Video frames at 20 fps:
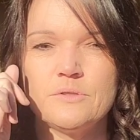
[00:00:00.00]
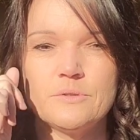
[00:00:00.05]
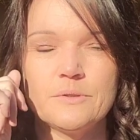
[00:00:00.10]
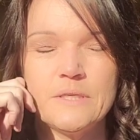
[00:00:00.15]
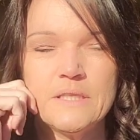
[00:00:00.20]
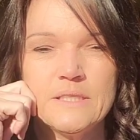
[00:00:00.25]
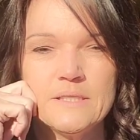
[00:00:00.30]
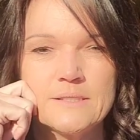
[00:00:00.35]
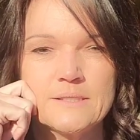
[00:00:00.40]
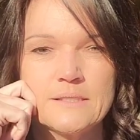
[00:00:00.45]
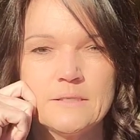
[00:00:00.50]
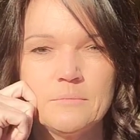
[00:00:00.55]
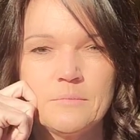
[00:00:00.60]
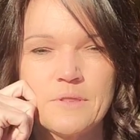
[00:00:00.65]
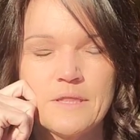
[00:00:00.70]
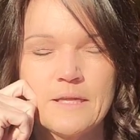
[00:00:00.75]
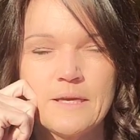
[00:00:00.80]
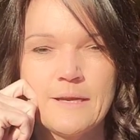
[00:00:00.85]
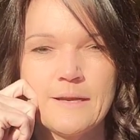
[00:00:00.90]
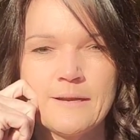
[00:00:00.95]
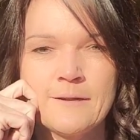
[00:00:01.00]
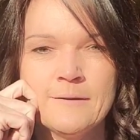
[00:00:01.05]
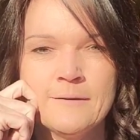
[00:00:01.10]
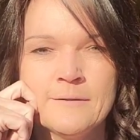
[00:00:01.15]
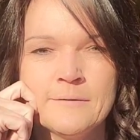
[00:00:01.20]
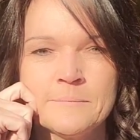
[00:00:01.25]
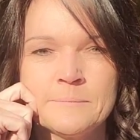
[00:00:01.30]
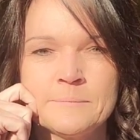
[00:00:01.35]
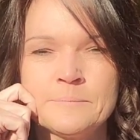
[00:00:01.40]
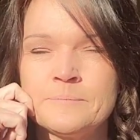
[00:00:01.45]
doing the same thing.
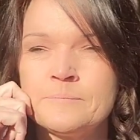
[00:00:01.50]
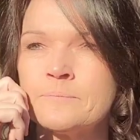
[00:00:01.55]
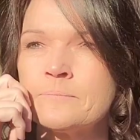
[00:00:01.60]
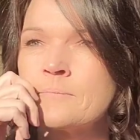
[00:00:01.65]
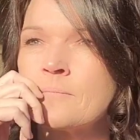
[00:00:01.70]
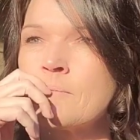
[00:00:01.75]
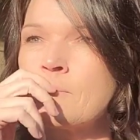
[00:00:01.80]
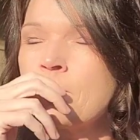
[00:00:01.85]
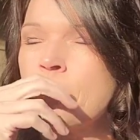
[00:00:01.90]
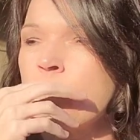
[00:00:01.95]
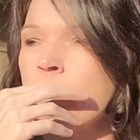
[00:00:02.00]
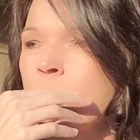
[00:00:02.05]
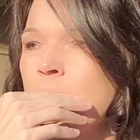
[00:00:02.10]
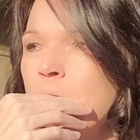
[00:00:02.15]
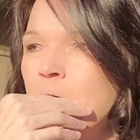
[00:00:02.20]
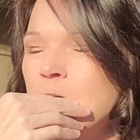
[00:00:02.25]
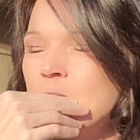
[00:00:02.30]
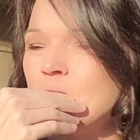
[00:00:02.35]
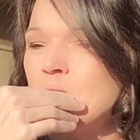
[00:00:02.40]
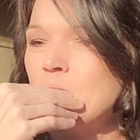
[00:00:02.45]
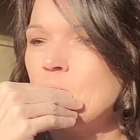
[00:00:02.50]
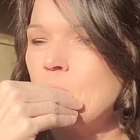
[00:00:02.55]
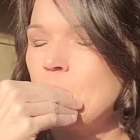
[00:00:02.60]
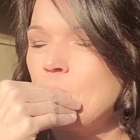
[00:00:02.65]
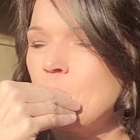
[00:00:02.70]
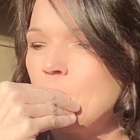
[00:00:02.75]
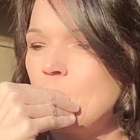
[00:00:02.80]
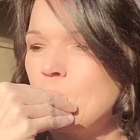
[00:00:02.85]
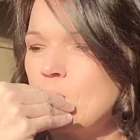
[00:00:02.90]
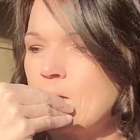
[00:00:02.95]

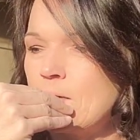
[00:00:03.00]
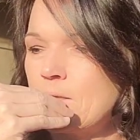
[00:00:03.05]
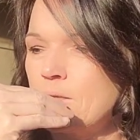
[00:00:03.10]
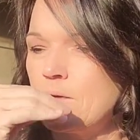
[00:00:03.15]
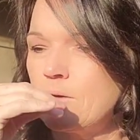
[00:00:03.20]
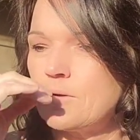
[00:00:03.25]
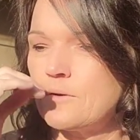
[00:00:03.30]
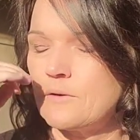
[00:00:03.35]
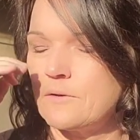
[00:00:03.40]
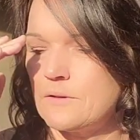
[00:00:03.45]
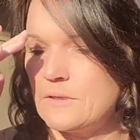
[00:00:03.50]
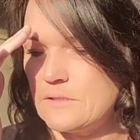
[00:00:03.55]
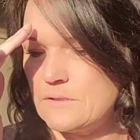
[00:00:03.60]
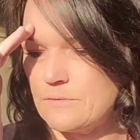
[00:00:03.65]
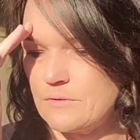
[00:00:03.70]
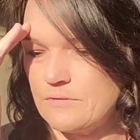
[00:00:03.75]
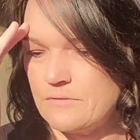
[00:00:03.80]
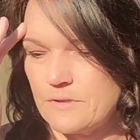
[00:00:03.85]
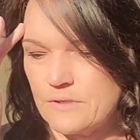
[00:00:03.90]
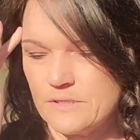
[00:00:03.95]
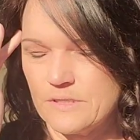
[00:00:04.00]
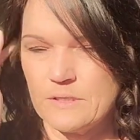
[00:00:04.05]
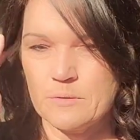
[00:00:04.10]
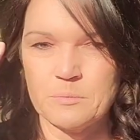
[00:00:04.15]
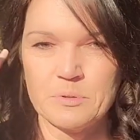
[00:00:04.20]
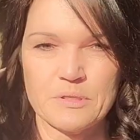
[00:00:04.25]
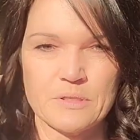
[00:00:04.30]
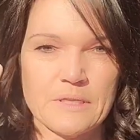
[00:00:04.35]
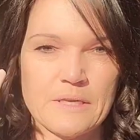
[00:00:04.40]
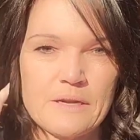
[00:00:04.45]
So the earth is reversing
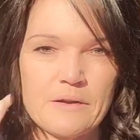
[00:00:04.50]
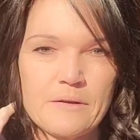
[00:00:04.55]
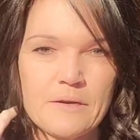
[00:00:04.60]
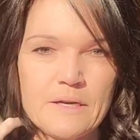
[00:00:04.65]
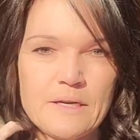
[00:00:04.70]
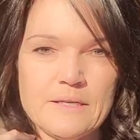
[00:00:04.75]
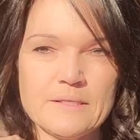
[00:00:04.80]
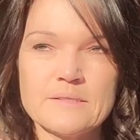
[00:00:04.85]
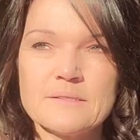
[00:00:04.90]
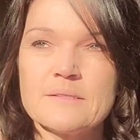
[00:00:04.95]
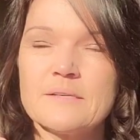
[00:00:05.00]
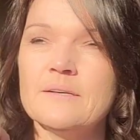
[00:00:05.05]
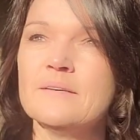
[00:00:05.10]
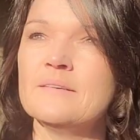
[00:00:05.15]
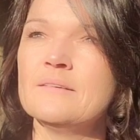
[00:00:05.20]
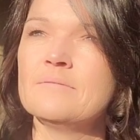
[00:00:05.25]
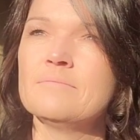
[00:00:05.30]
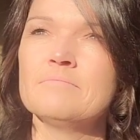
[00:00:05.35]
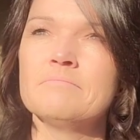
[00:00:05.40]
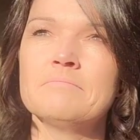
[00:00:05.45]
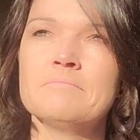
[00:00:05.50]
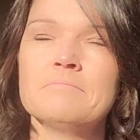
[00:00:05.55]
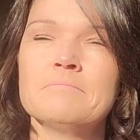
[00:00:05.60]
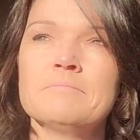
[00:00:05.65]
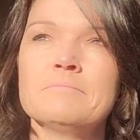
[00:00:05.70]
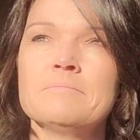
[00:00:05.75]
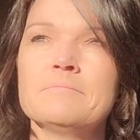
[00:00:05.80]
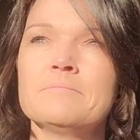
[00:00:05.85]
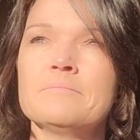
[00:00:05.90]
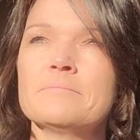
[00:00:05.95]
polarities.
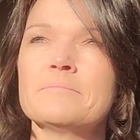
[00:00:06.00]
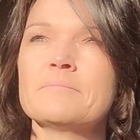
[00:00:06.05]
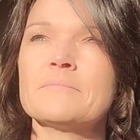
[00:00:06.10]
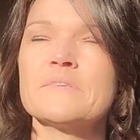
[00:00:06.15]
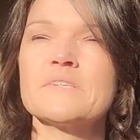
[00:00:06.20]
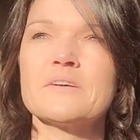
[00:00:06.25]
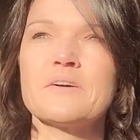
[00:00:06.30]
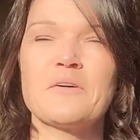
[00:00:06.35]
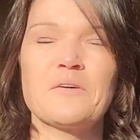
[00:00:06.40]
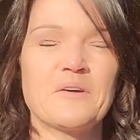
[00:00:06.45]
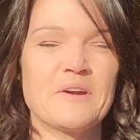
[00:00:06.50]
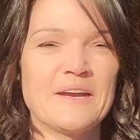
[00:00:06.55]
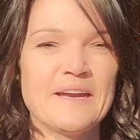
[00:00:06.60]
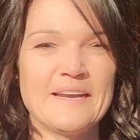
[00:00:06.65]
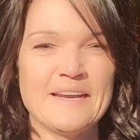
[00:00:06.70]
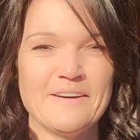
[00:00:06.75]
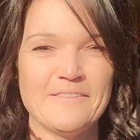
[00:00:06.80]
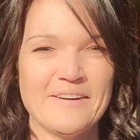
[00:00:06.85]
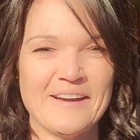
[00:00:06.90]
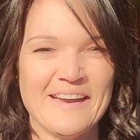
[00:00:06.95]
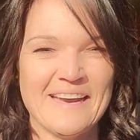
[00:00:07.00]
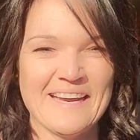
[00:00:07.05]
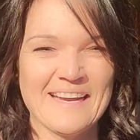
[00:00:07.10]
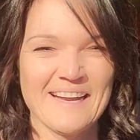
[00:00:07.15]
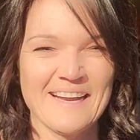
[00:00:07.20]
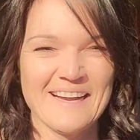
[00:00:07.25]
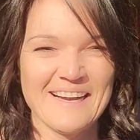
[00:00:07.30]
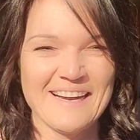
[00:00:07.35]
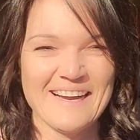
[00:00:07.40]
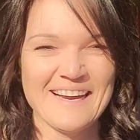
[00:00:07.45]
So anyway,
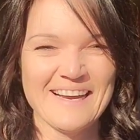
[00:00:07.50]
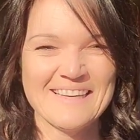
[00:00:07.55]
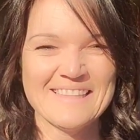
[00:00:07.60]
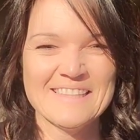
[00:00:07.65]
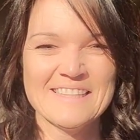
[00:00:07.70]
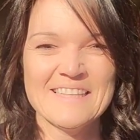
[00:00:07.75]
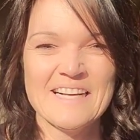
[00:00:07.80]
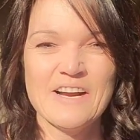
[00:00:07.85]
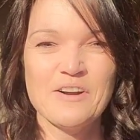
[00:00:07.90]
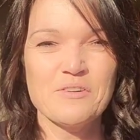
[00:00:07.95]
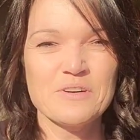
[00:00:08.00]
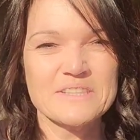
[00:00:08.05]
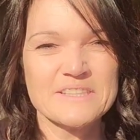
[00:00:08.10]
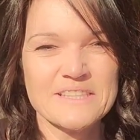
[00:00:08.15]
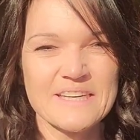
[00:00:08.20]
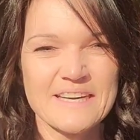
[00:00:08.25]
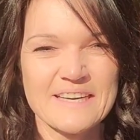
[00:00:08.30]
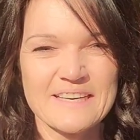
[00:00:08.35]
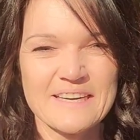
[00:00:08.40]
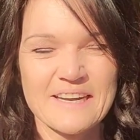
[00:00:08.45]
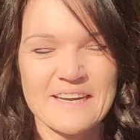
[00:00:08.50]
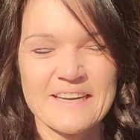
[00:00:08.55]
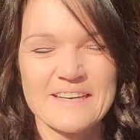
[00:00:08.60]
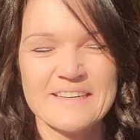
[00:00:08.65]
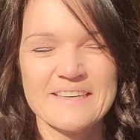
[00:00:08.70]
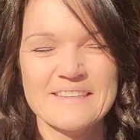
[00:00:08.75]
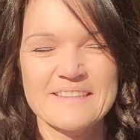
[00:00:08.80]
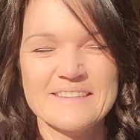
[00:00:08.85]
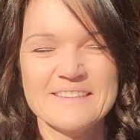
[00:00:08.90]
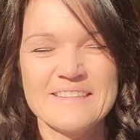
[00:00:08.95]
wish I could,
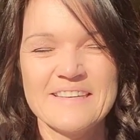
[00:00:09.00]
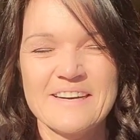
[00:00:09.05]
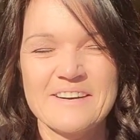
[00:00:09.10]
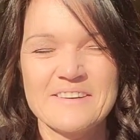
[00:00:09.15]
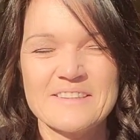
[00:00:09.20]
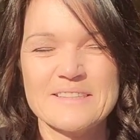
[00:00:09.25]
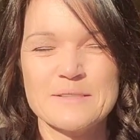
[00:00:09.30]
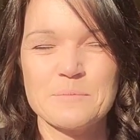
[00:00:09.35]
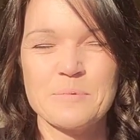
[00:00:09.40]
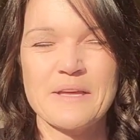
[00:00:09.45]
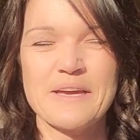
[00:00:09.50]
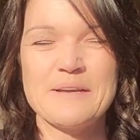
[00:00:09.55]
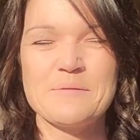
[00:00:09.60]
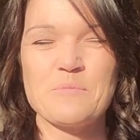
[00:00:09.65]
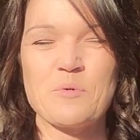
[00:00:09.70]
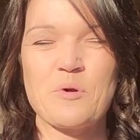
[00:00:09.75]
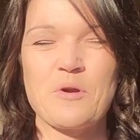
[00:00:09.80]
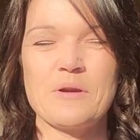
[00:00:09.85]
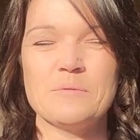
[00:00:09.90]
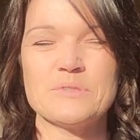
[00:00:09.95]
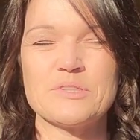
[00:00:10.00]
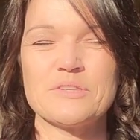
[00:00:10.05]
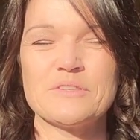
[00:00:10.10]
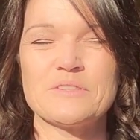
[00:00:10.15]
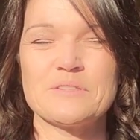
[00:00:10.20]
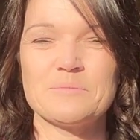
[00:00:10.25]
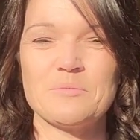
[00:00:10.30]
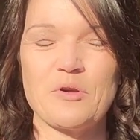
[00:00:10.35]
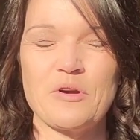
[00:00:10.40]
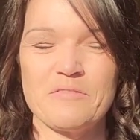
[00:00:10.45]
explain more. I'm sure
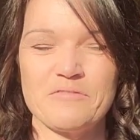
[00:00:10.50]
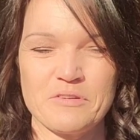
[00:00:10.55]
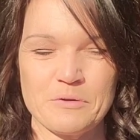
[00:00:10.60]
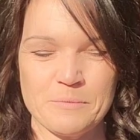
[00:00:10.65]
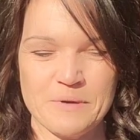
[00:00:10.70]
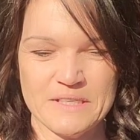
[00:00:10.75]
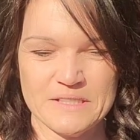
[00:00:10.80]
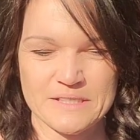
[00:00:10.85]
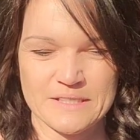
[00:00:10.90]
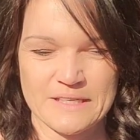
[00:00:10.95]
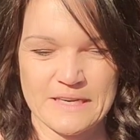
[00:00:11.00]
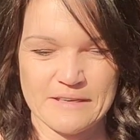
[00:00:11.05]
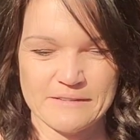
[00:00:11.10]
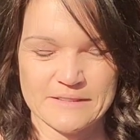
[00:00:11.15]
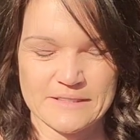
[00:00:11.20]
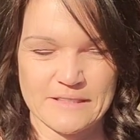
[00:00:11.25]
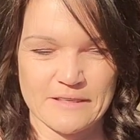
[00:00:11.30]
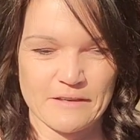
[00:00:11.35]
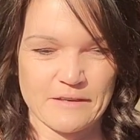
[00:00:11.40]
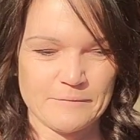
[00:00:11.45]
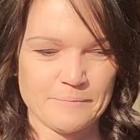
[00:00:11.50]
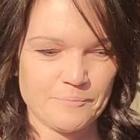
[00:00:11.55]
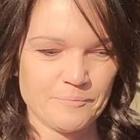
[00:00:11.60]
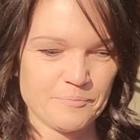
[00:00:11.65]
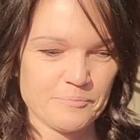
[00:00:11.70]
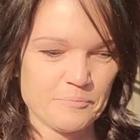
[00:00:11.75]
there's more information out there,